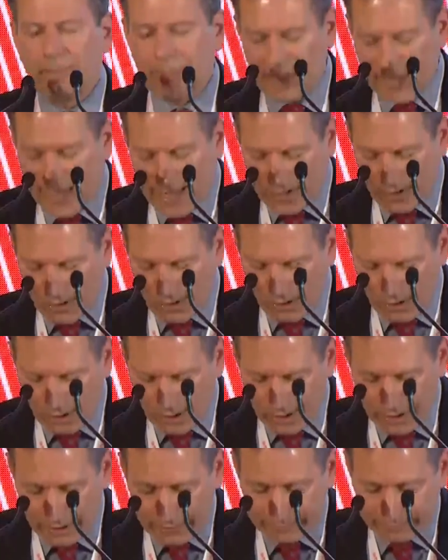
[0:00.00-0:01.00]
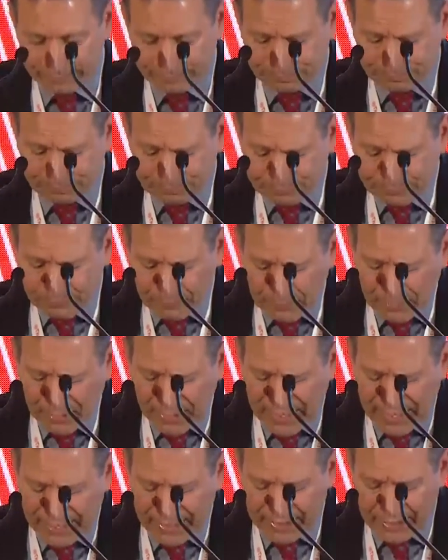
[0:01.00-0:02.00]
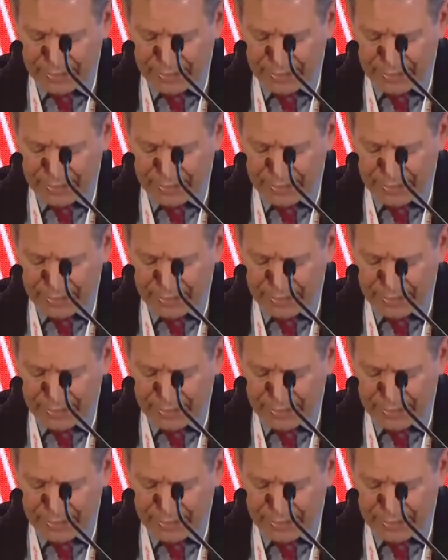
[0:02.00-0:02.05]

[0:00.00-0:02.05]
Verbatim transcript: that are, um, and it,